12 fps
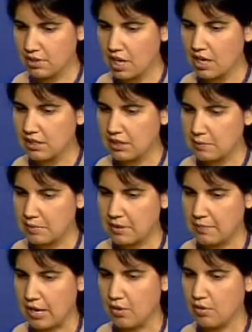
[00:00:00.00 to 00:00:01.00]
talk a little bit
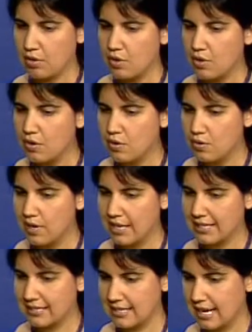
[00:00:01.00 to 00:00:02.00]
about who
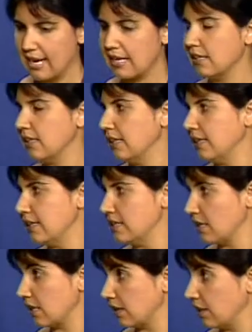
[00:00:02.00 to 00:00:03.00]
exactly
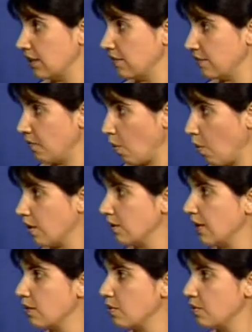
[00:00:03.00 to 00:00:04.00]
is the clinic for?
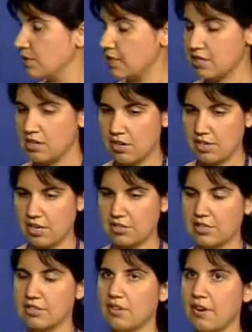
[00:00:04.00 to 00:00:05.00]
Like, who's the target
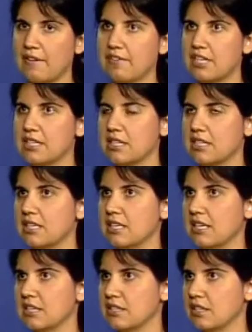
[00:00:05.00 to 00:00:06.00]
audience? So
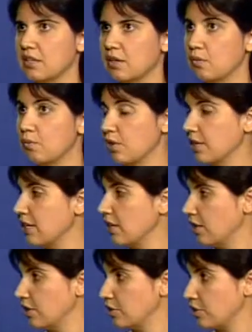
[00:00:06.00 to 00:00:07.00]
obviously, it's the working
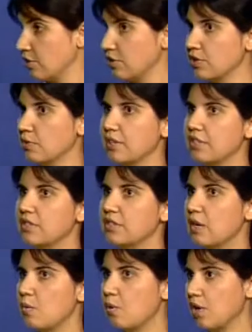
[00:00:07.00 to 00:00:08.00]
uninsured. So when you
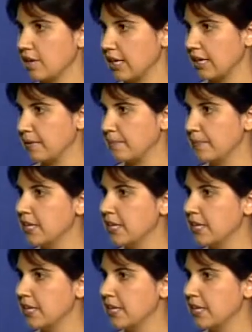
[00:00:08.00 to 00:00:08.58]
say working,